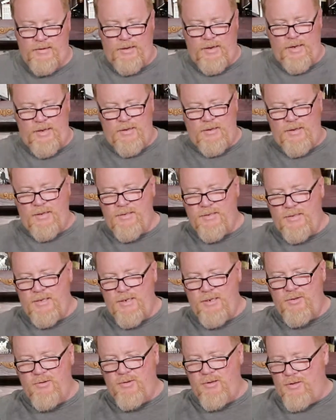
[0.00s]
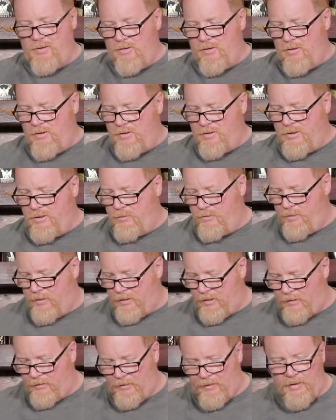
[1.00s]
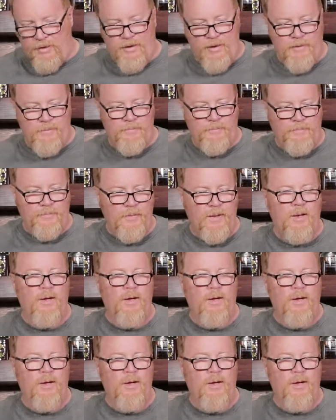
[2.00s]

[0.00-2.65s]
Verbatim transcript: And they said you can garnish it with a lime